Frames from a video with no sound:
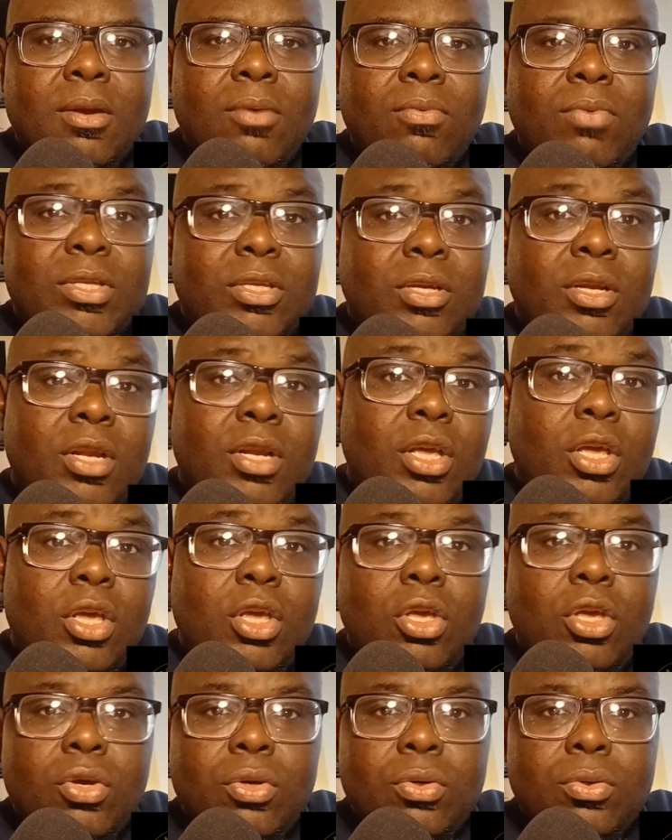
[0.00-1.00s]
within the
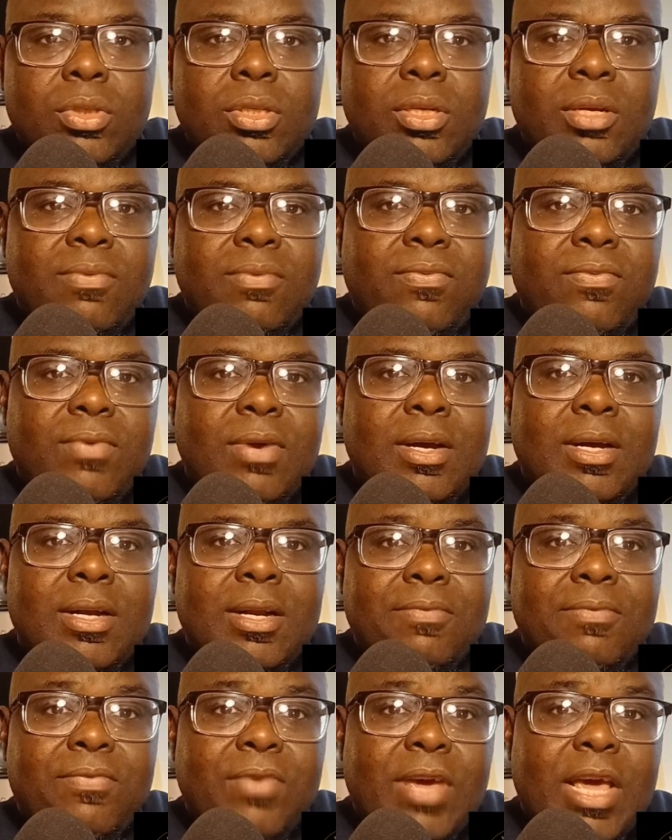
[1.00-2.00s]
EU to
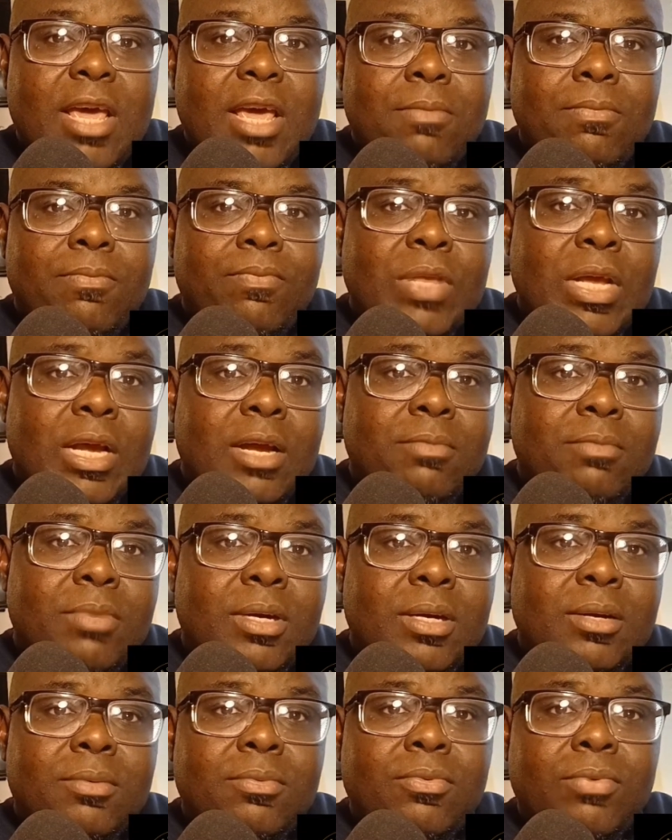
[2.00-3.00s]
defame
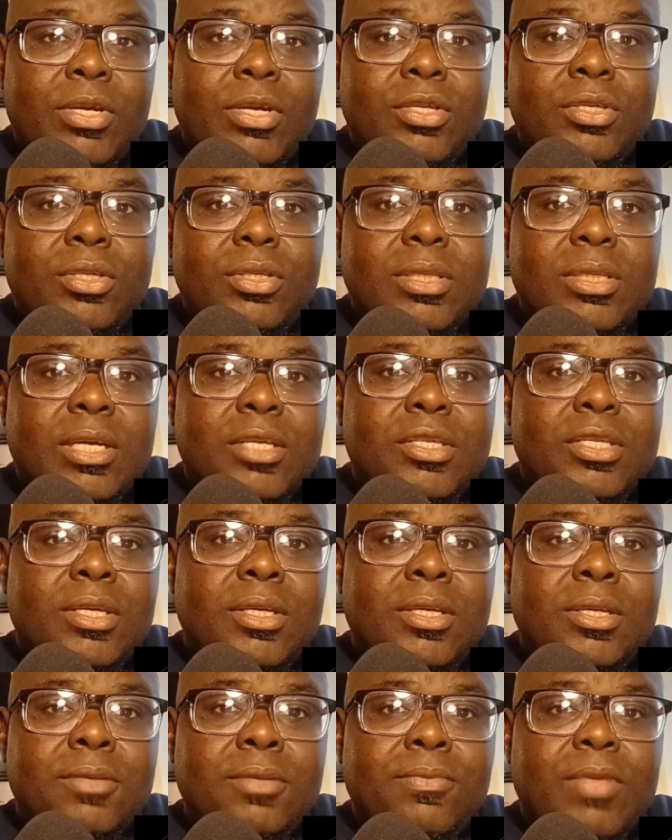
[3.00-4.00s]
them reached such
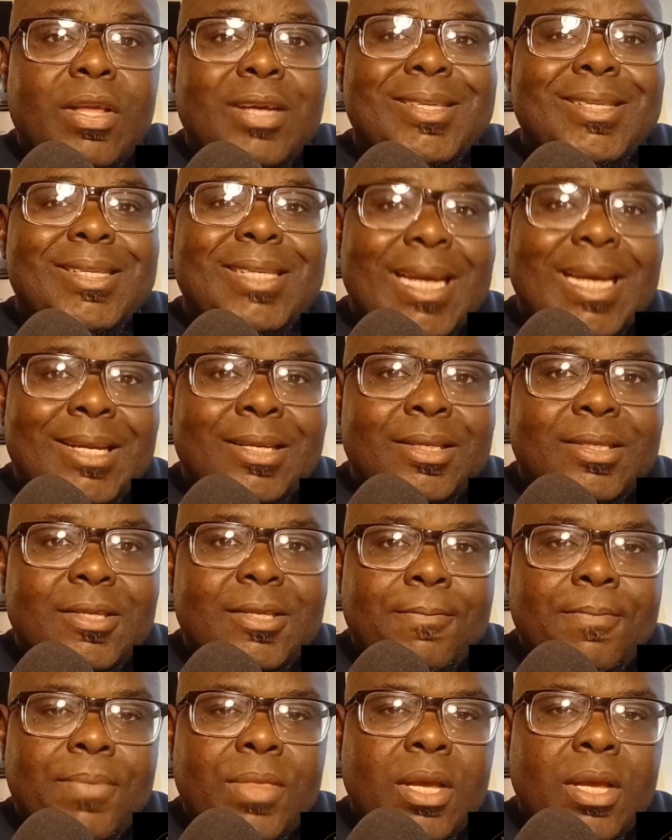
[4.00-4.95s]
an extent